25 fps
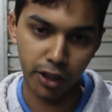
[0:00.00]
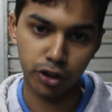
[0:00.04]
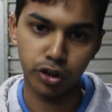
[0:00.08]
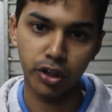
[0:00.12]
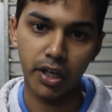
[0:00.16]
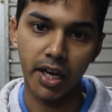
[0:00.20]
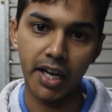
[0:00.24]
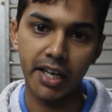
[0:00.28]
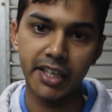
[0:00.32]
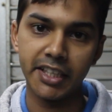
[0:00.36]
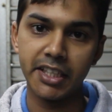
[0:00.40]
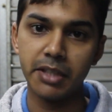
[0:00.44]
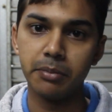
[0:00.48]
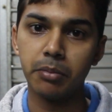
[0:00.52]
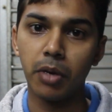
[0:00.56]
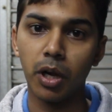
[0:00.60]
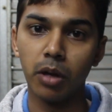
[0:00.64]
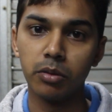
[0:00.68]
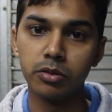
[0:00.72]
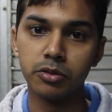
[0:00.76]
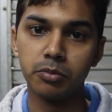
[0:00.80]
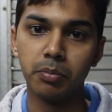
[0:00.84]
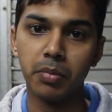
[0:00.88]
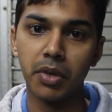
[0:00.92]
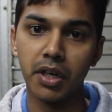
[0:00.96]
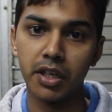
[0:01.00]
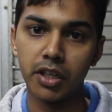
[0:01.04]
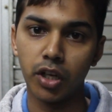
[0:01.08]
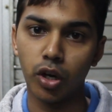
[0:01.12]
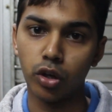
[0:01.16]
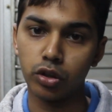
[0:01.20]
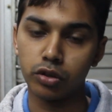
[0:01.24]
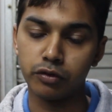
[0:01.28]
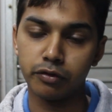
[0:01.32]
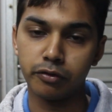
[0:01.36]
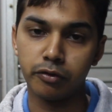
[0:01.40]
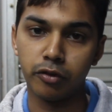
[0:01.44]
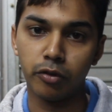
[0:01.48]
that your LED bulbs burn
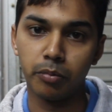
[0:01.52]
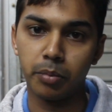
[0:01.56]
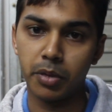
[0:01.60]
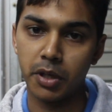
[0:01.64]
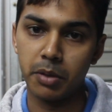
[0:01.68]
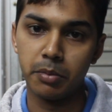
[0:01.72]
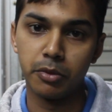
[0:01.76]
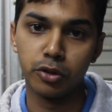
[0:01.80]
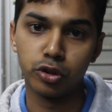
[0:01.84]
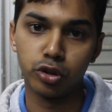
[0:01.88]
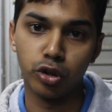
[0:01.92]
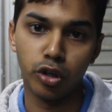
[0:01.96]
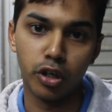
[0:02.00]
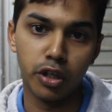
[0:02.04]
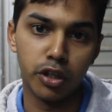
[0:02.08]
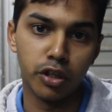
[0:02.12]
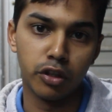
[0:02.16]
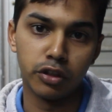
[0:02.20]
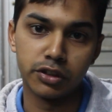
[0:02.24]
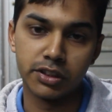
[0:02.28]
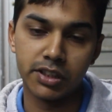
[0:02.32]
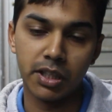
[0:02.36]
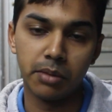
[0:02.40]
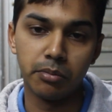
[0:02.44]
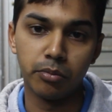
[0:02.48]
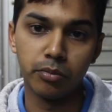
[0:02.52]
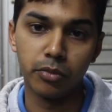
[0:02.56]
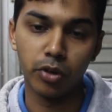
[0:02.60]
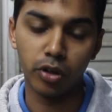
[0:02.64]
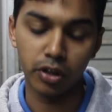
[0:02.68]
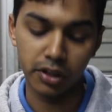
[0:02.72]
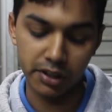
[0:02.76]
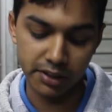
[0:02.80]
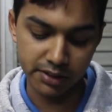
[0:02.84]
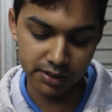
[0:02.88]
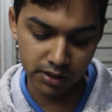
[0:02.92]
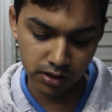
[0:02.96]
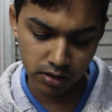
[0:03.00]
out prematurely or some
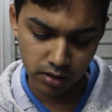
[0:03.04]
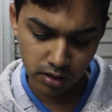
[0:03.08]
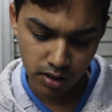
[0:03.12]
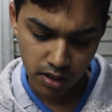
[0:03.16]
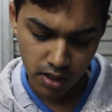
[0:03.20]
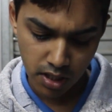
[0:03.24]
reason.